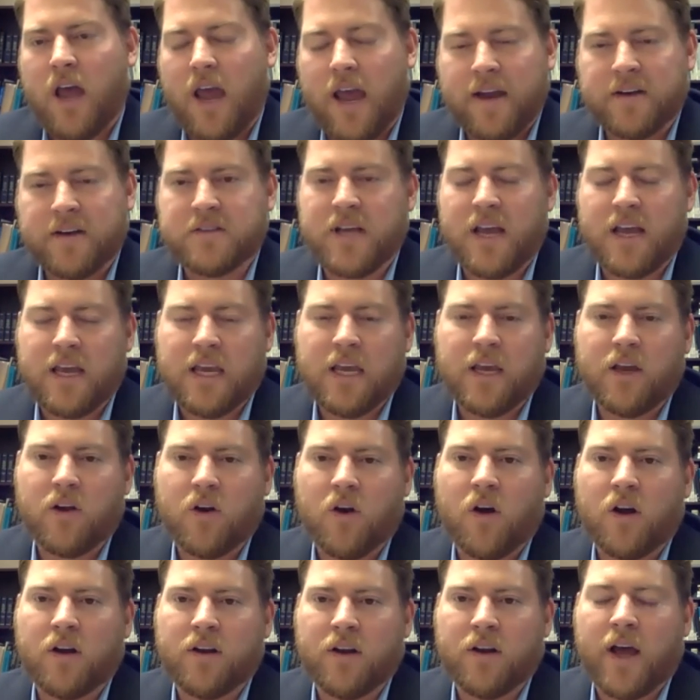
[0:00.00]
and taking
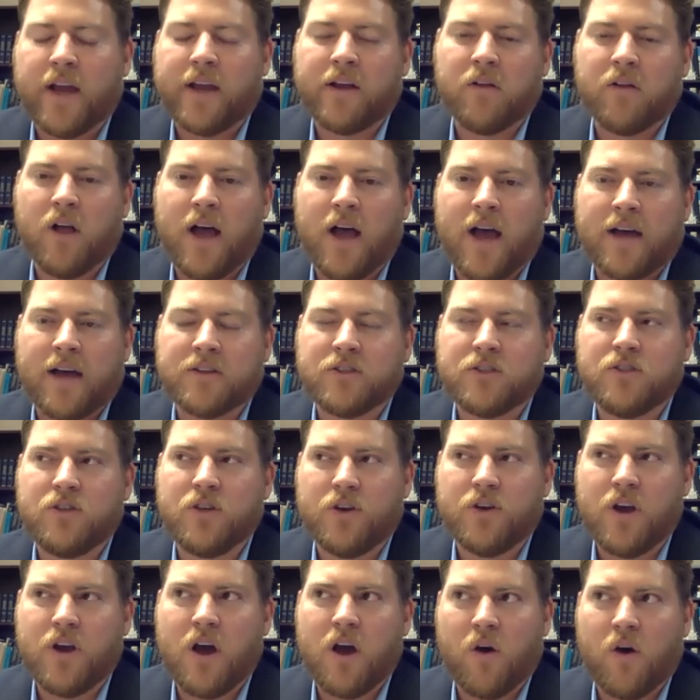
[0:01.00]
an online class,
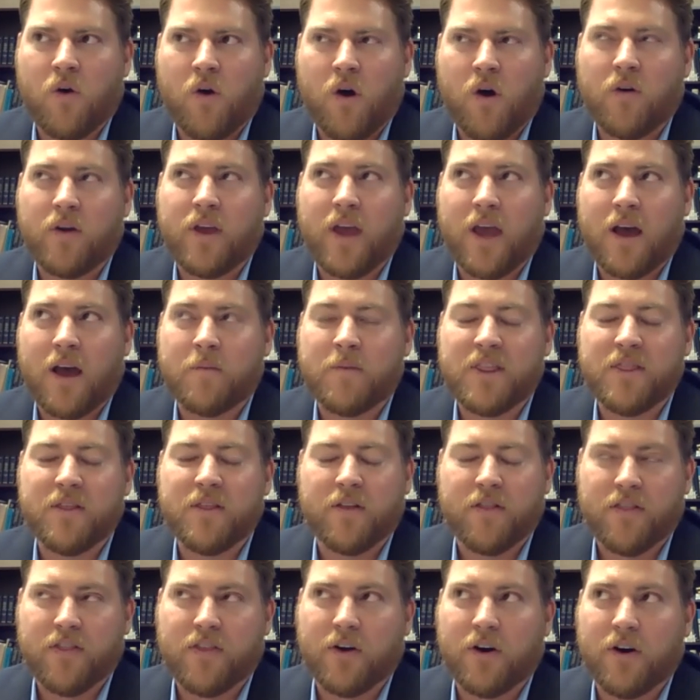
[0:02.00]
to know, okay, I'm in
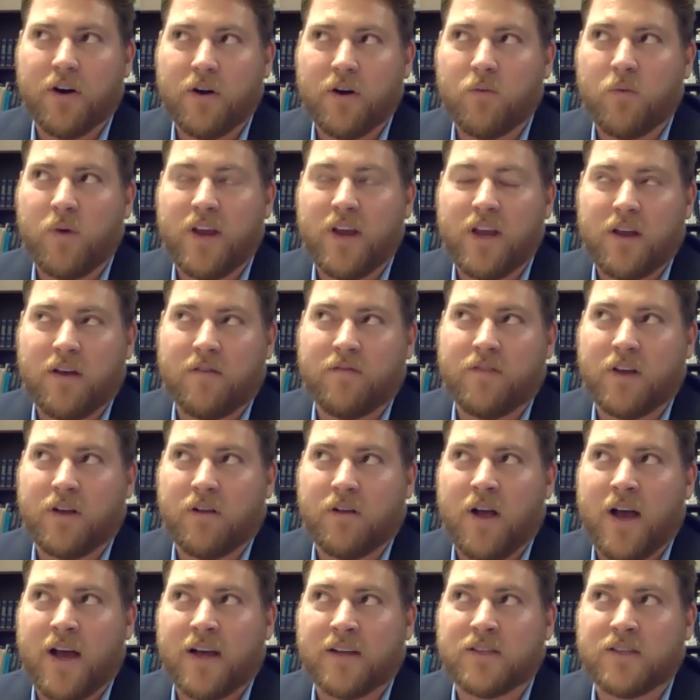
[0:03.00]
the third week of the
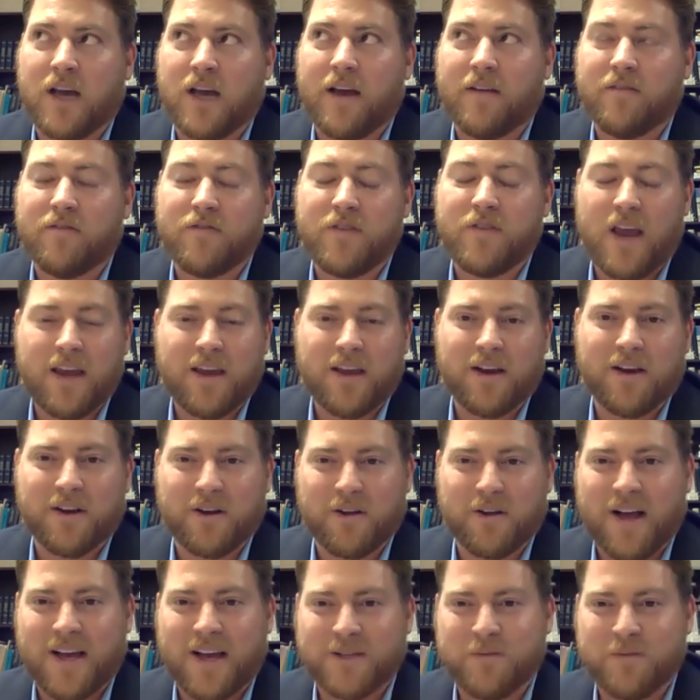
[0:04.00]
class. I've taken a
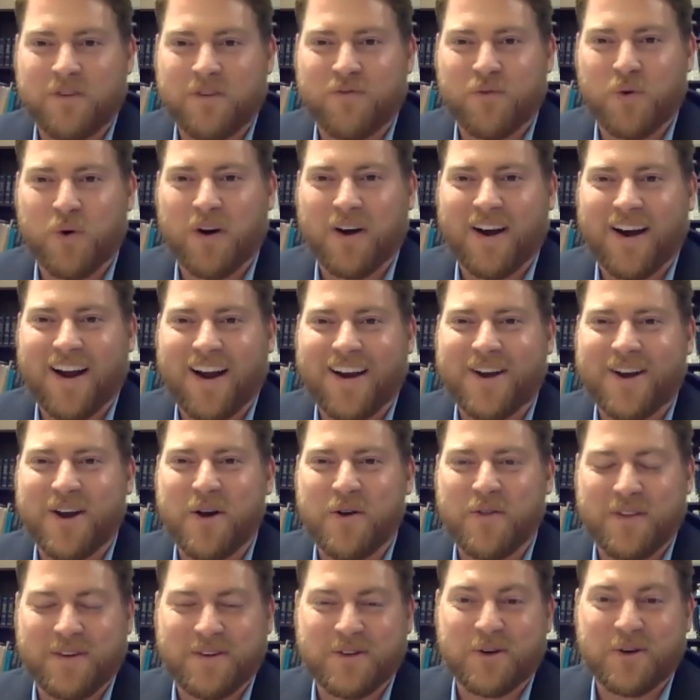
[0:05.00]
class before, and I
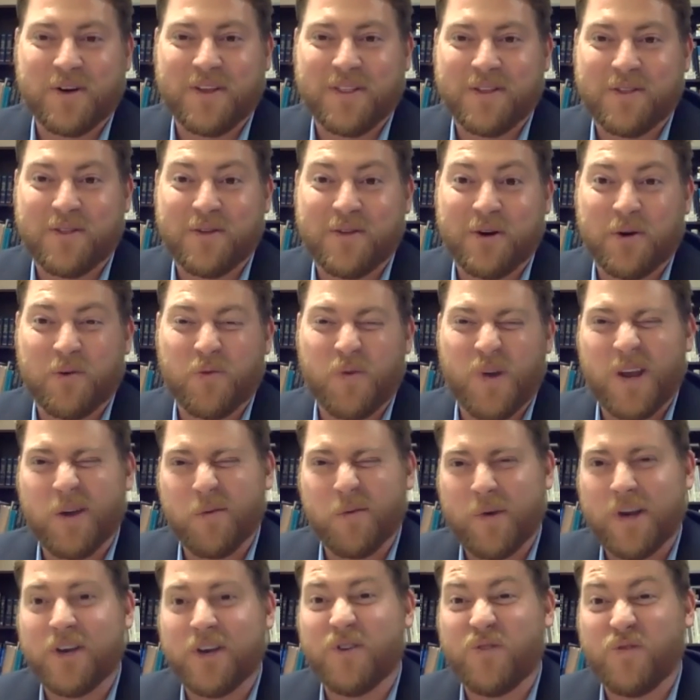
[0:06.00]
know that during the third
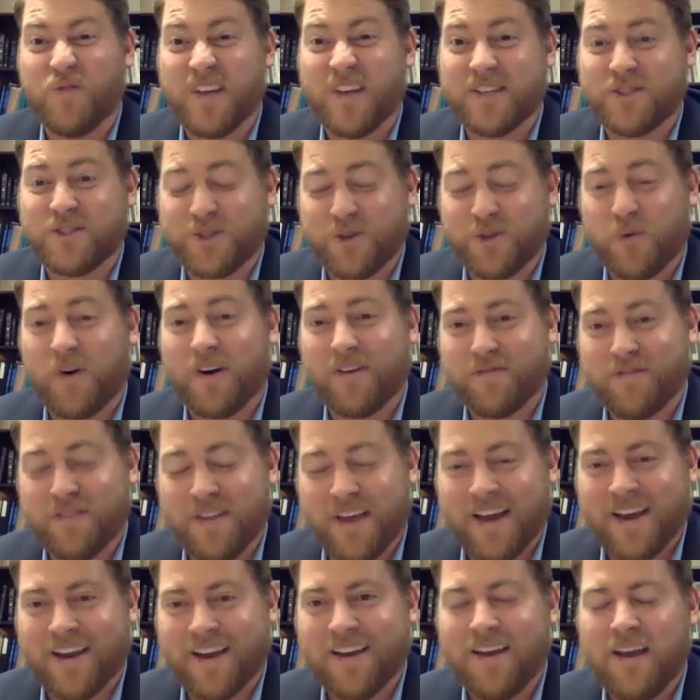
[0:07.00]
week, we do this sort of
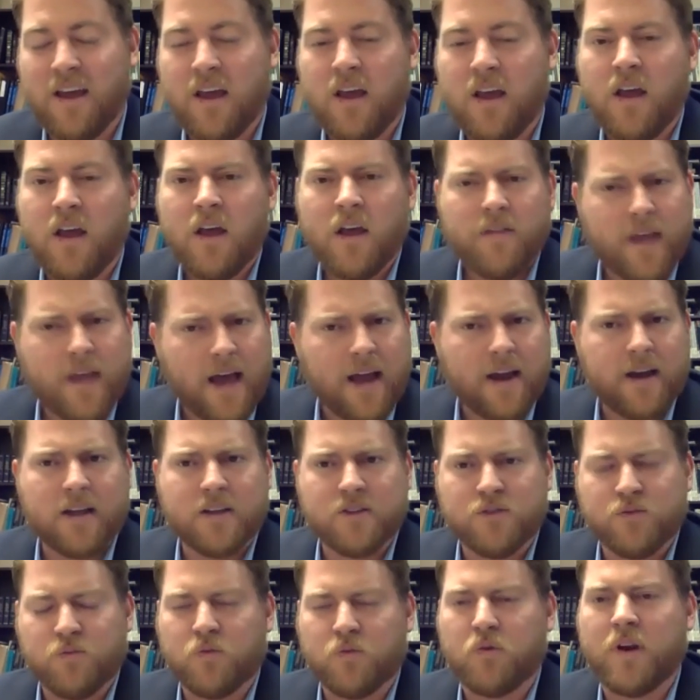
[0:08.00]
thing. That
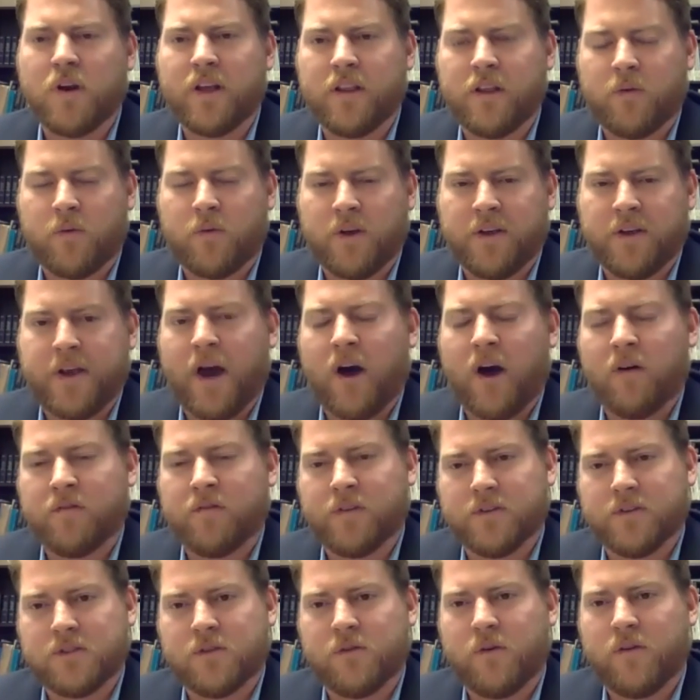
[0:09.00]
is really, really
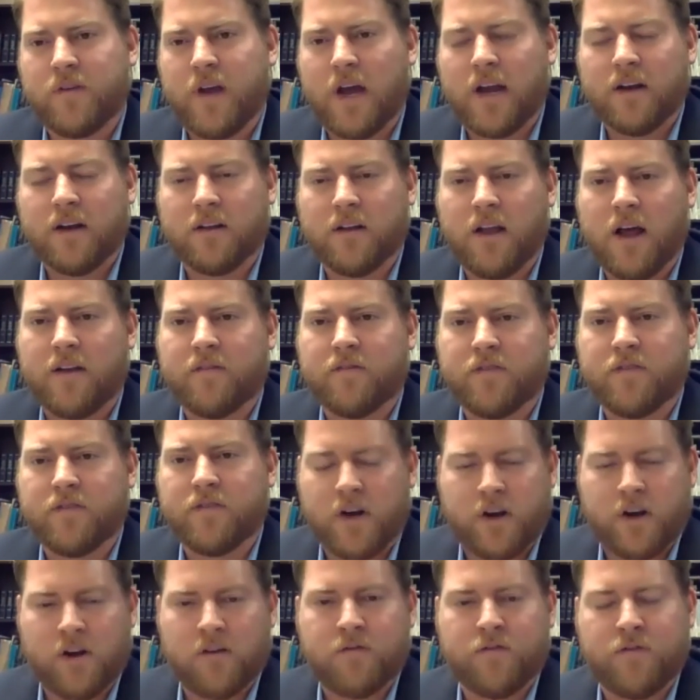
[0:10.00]
helpful. So we've gotten a lot of
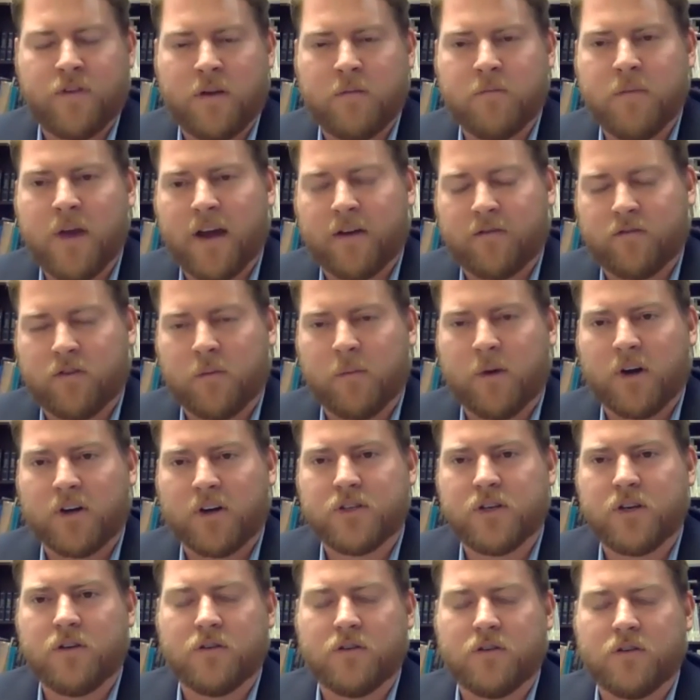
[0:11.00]
very good feedback from our
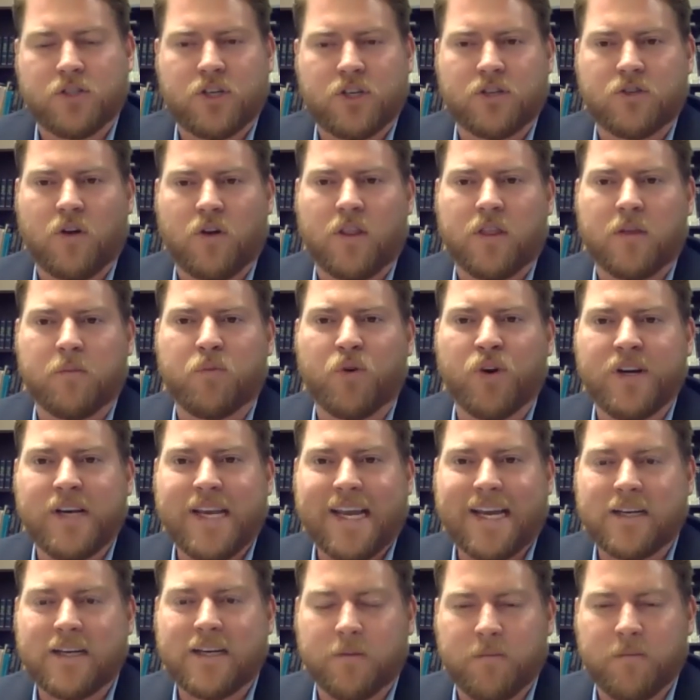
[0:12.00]
students just on the
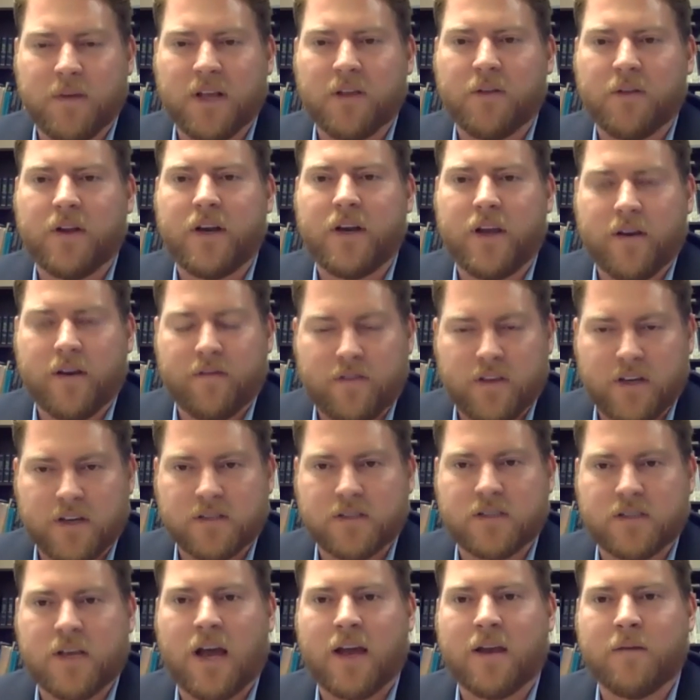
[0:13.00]
predictability of the
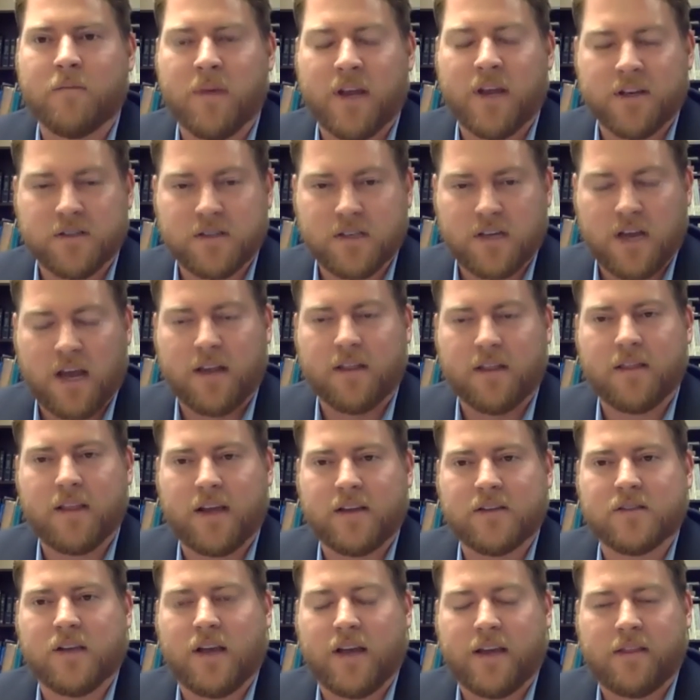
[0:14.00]
assignments and
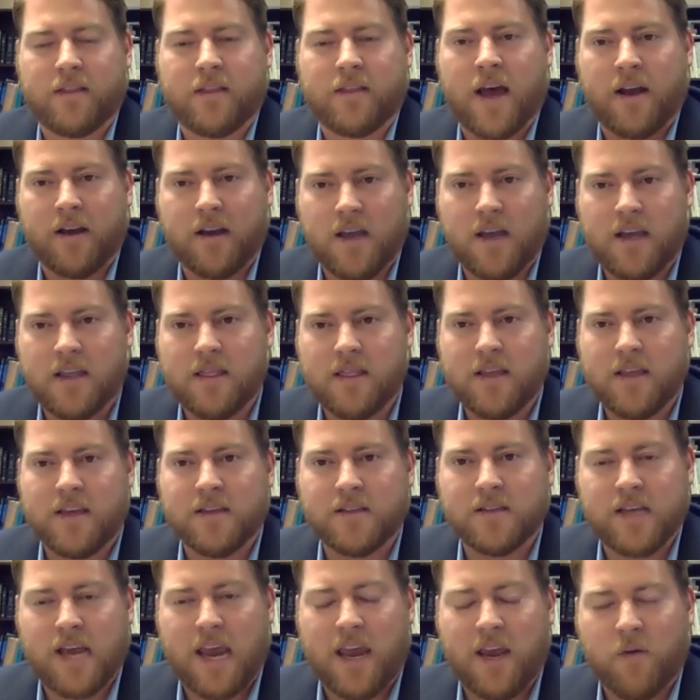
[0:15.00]
things like that in
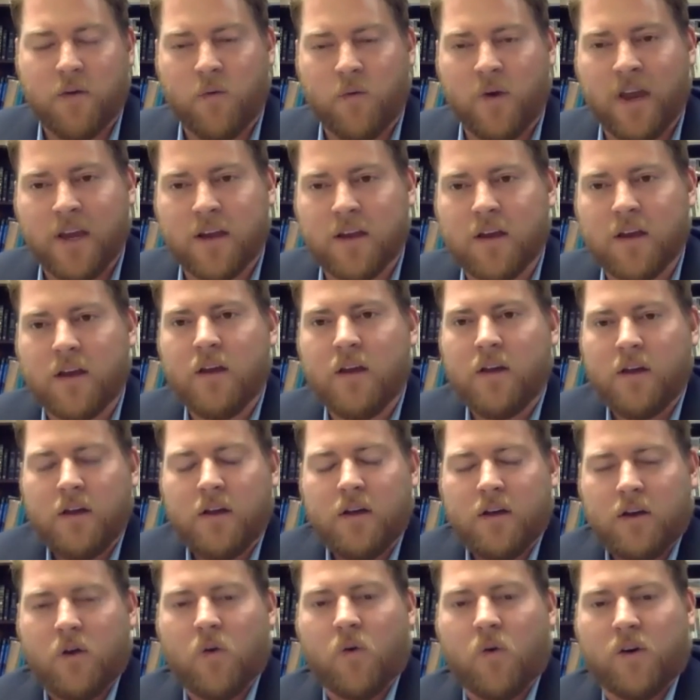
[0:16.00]
these 8-week
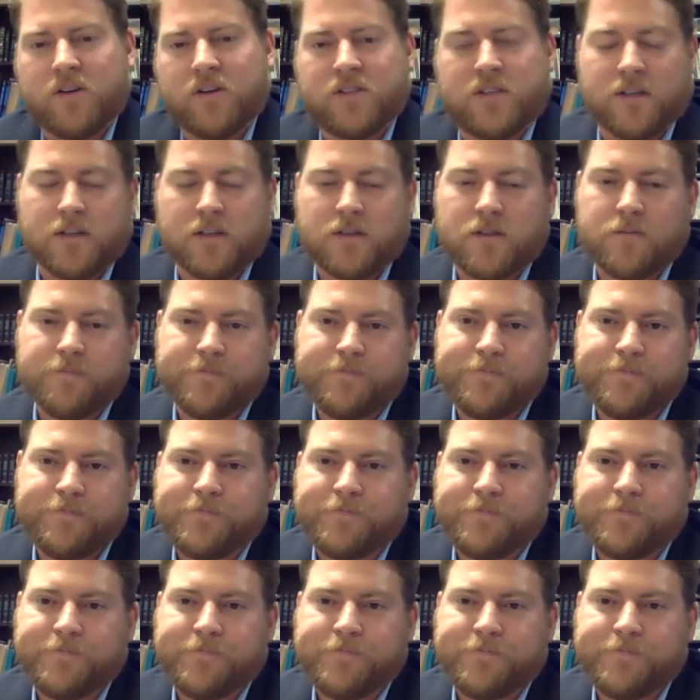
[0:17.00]
courses.